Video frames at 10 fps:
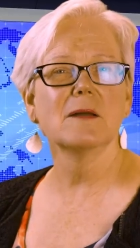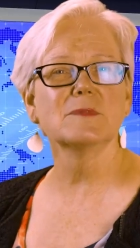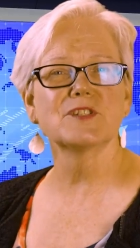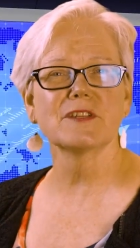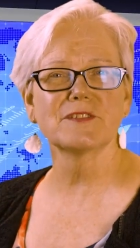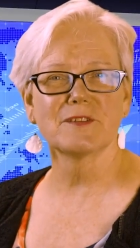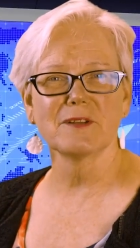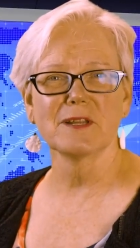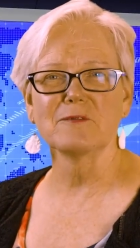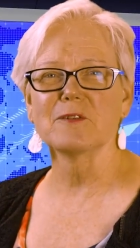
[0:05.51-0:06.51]
I'm Michelle
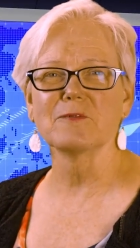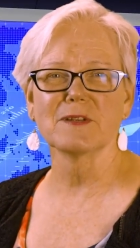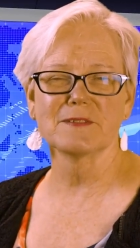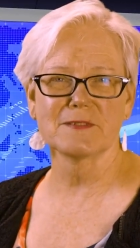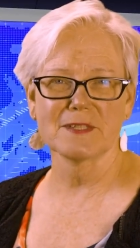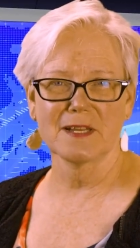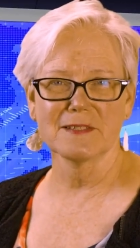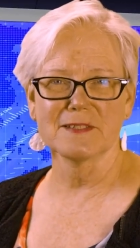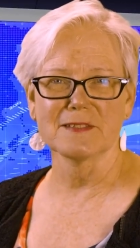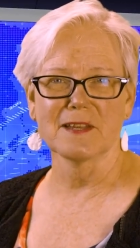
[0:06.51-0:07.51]
Sterling for Friends of
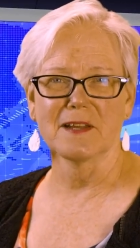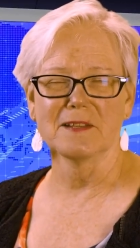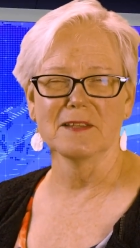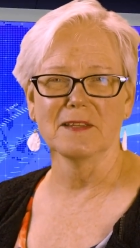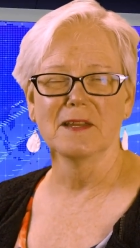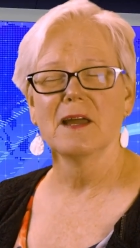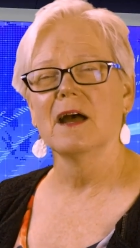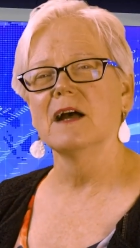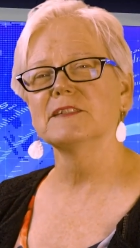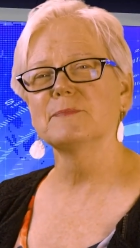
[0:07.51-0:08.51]
Science Society.
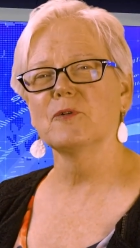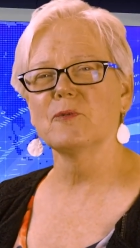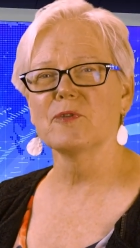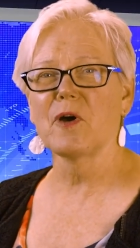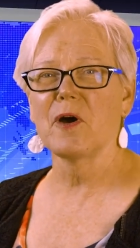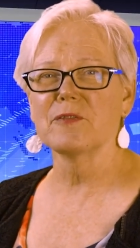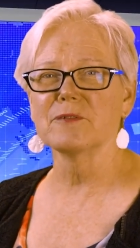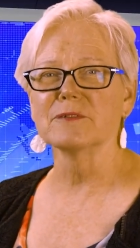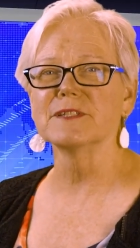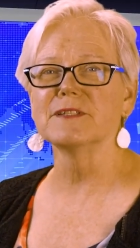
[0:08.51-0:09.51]
I spoke with
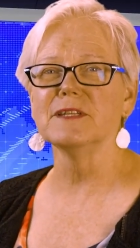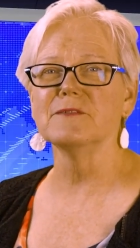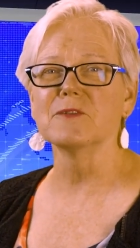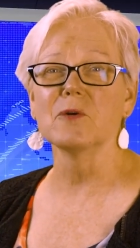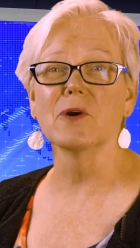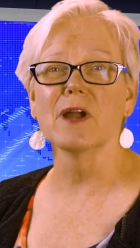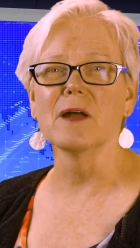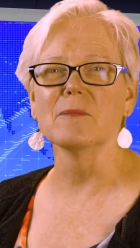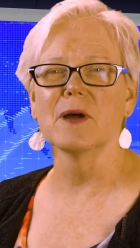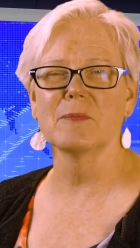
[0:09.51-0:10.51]
author Steve
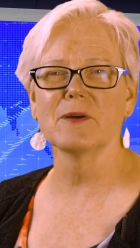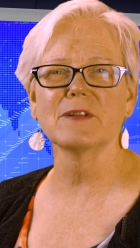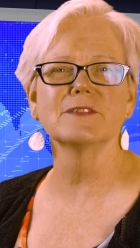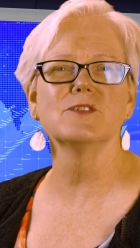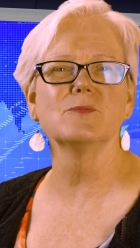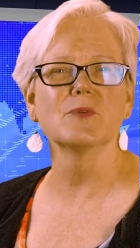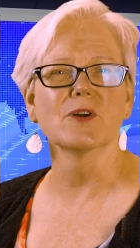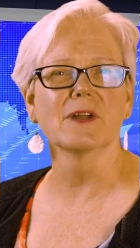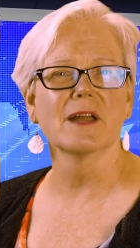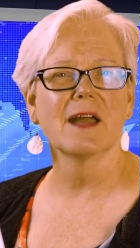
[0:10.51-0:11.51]
Goreham about his new
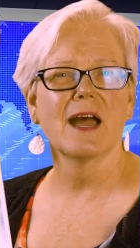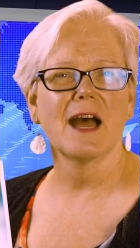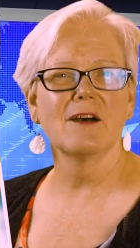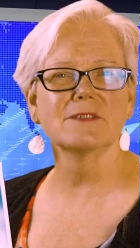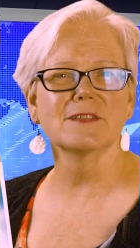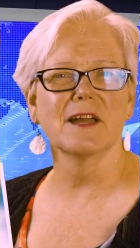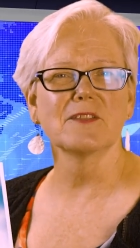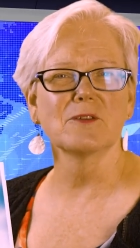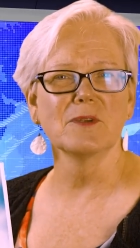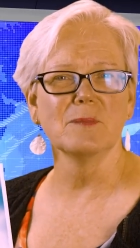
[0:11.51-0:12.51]
book, Outside
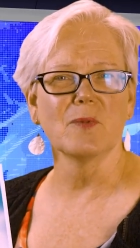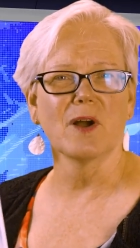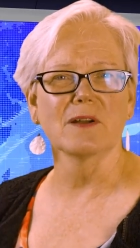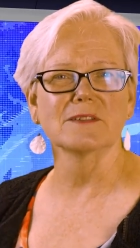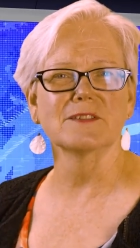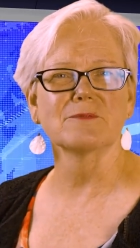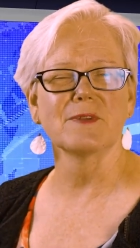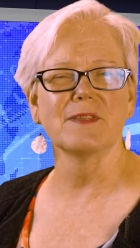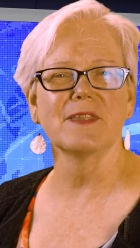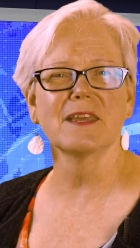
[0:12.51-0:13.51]
the Green Box
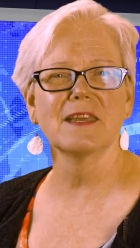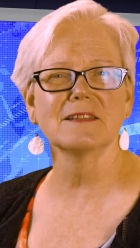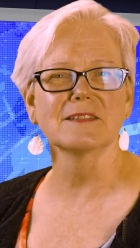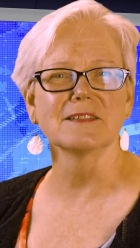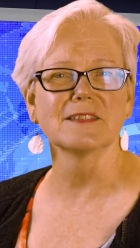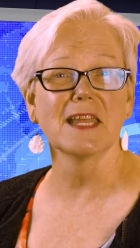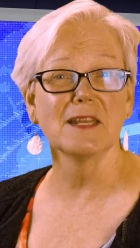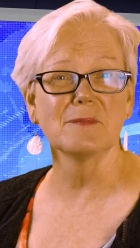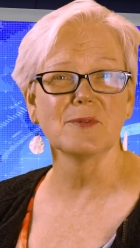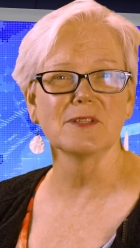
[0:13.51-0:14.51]
Rethinking
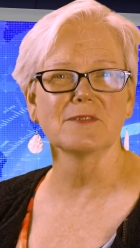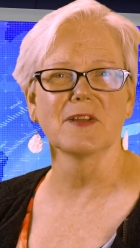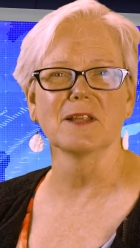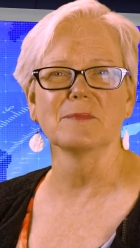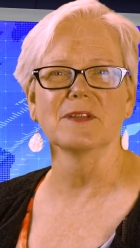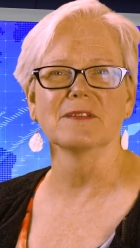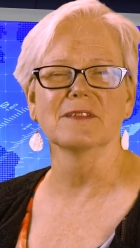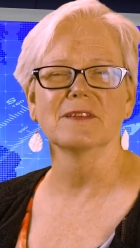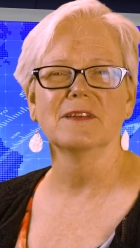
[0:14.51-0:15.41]
Sustainable Development.